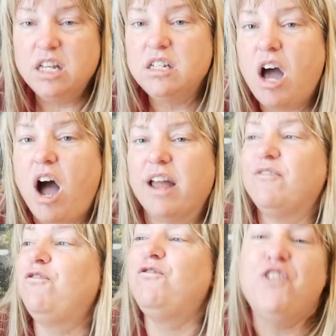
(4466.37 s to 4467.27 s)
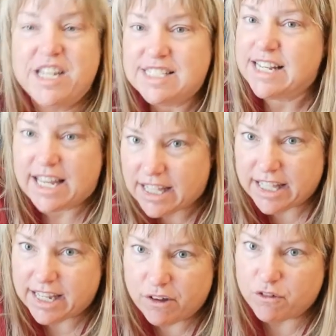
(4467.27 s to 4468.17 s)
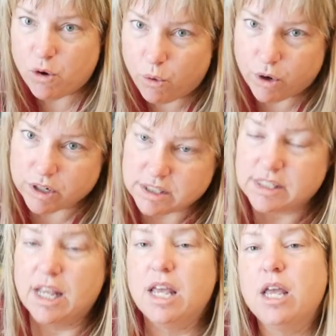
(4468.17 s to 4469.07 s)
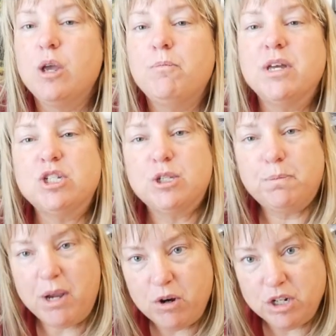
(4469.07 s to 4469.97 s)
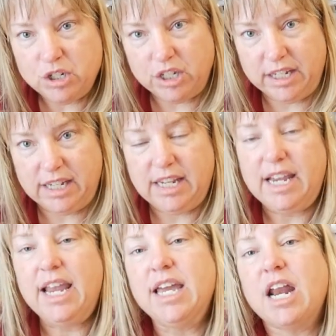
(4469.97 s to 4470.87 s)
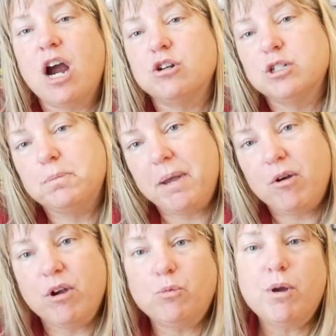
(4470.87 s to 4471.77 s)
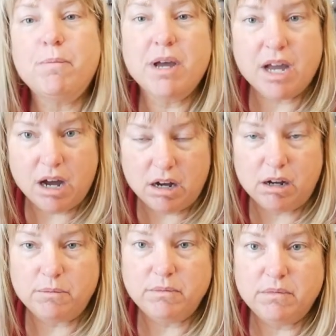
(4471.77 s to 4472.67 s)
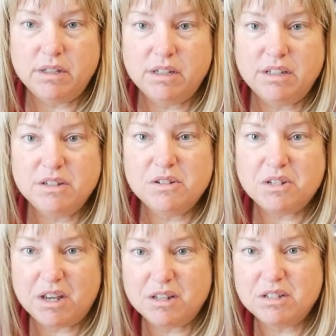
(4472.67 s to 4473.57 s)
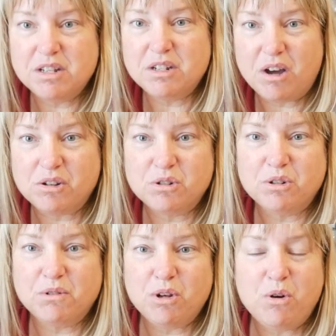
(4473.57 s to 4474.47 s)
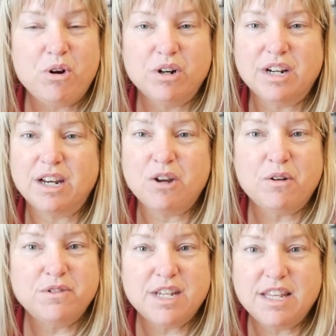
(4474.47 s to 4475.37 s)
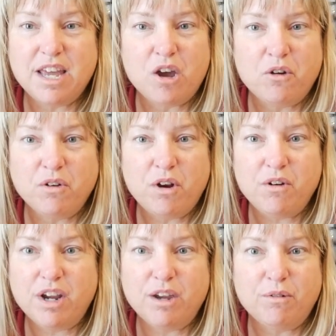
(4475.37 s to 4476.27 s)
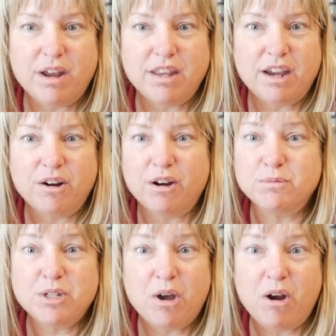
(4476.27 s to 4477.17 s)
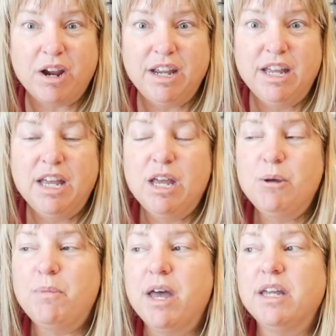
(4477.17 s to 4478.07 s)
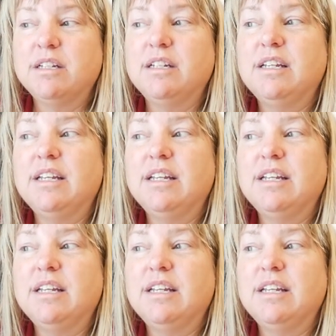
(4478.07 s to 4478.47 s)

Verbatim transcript: Not physically, of course, but spiritually, in our spirit, we become sons and daughters of the Lord. I know I've said that over and over again right there. I'm sorry, but